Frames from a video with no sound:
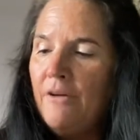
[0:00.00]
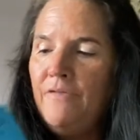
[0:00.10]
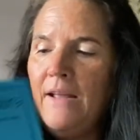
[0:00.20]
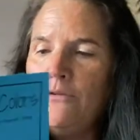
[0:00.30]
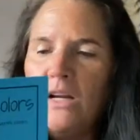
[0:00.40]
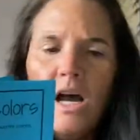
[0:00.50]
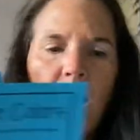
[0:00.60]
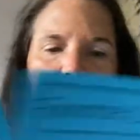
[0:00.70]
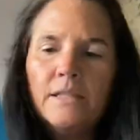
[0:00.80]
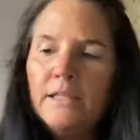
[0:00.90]
Favorite
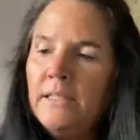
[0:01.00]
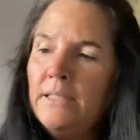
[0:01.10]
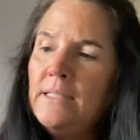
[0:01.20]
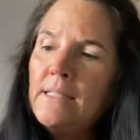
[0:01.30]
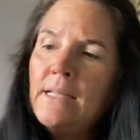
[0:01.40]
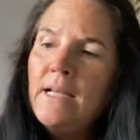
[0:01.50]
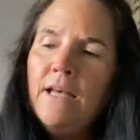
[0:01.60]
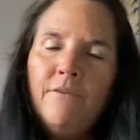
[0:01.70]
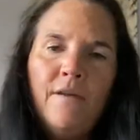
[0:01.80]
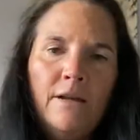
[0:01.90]
colors,
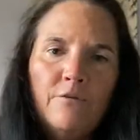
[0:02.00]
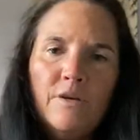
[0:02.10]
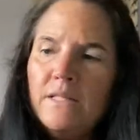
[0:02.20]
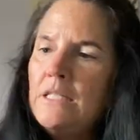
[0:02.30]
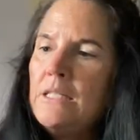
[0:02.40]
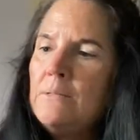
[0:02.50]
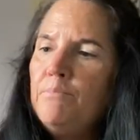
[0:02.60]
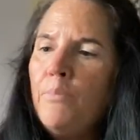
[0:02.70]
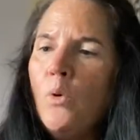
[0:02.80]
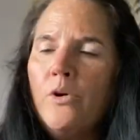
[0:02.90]
favorite
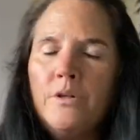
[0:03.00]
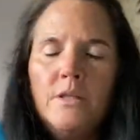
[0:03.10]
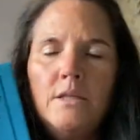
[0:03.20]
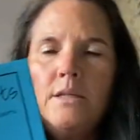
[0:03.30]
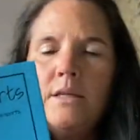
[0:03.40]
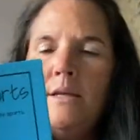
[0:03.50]
sports.